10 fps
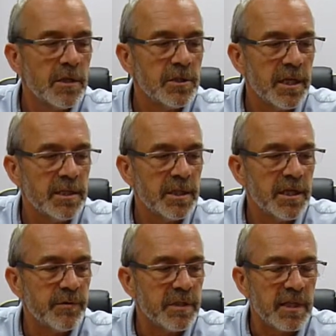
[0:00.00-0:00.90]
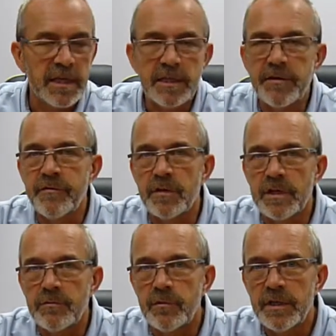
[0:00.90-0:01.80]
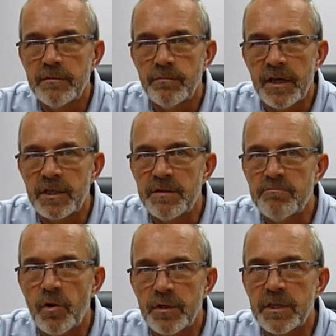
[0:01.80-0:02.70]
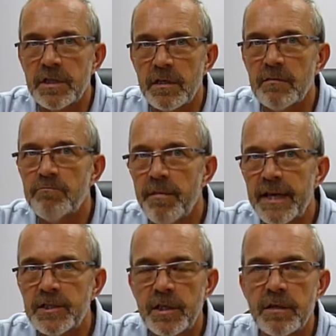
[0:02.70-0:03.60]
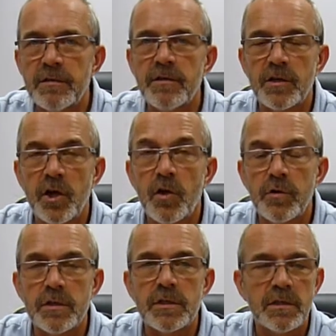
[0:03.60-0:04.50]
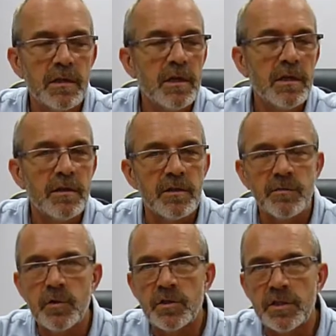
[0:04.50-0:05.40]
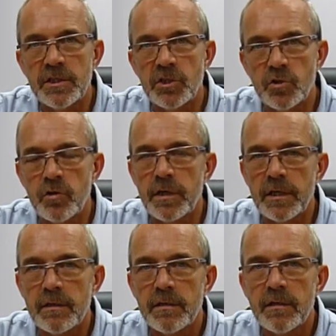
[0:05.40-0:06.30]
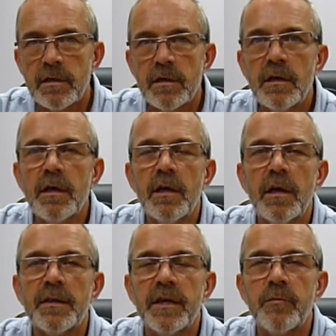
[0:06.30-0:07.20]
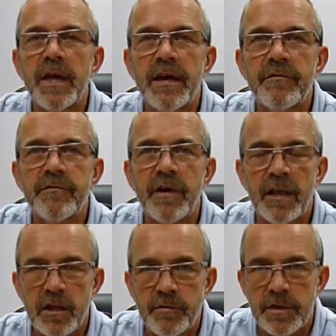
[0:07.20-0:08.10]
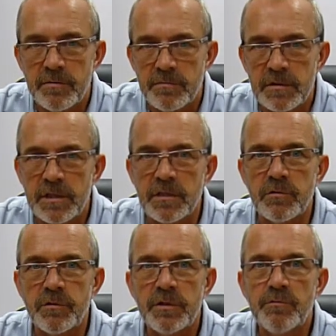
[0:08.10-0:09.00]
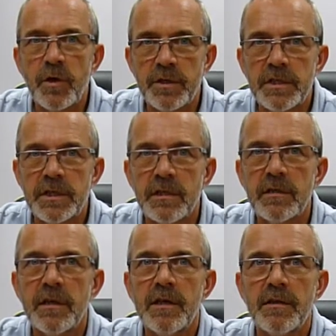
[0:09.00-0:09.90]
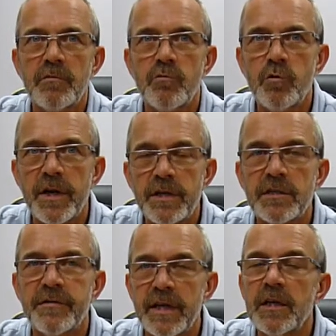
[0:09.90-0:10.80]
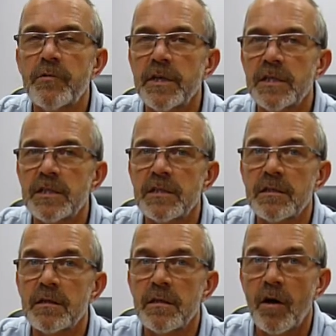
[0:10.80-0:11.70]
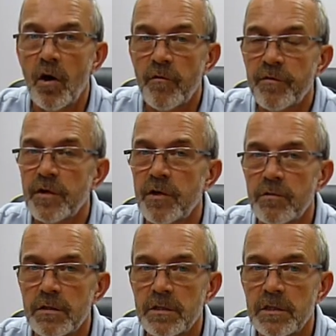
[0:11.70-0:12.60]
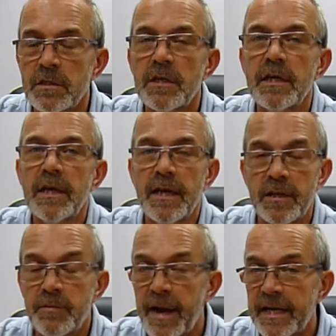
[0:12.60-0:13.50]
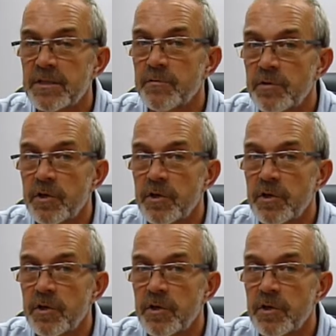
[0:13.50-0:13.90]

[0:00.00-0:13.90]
J&J do it slightly differently. We actually monitor and measure the current that the motor is drawing, and then we have algorithms that will monitor the rate of increase of the current and the maximum